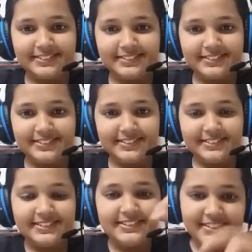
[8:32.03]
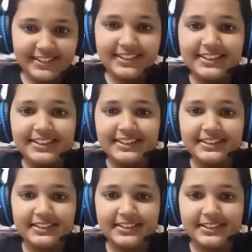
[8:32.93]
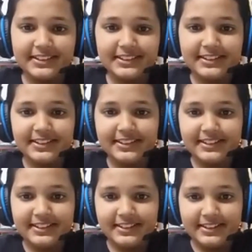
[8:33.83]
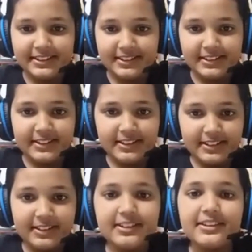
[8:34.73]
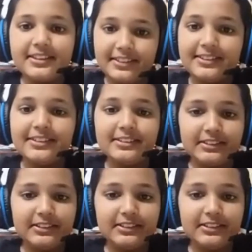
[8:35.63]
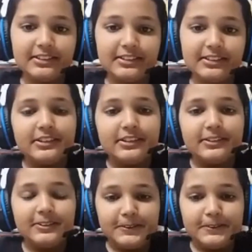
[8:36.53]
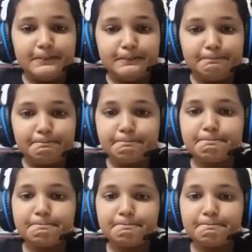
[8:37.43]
No words are spoken by the person on screen.